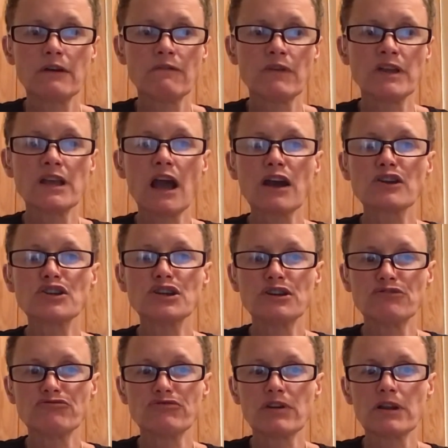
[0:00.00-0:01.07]
for young
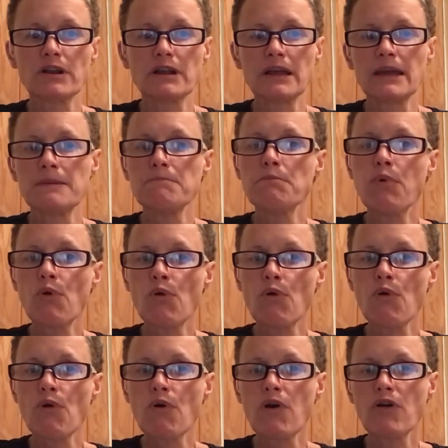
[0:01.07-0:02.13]
children in
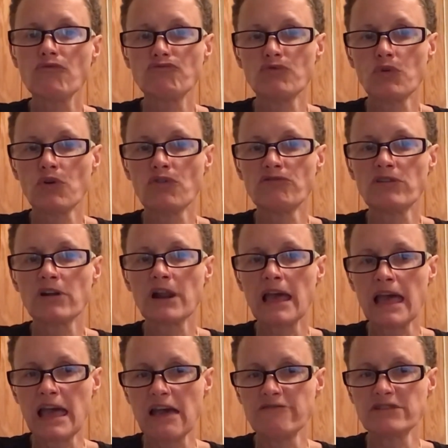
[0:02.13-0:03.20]
poor rural
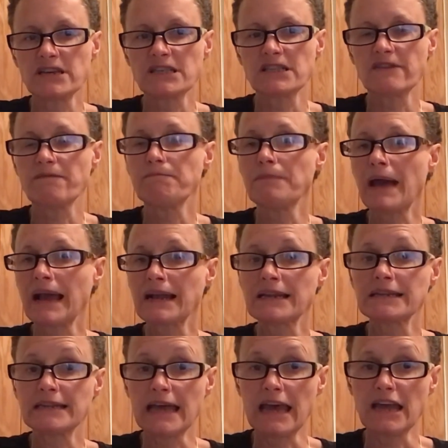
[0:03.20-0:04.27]
areas of
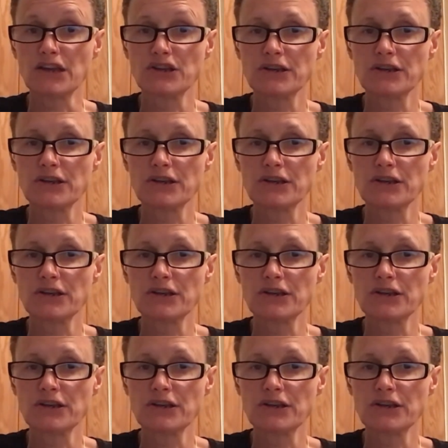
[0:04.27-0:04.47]
Bangladesh.